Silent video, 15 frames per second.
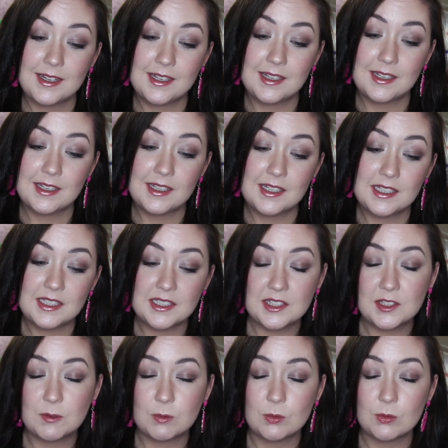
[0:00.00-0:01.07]

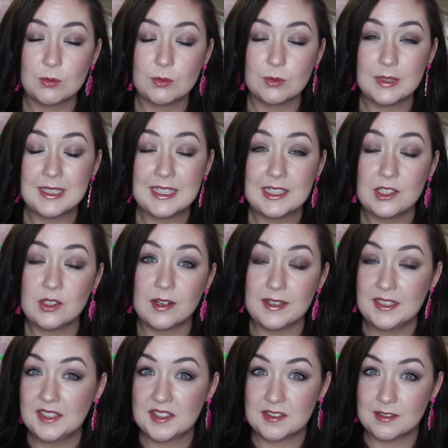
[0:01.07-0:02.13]
it's really
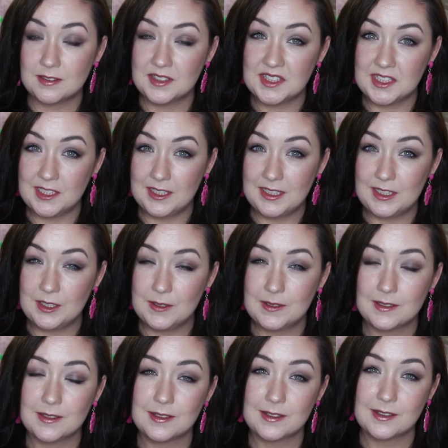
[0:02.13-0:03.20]
nice to see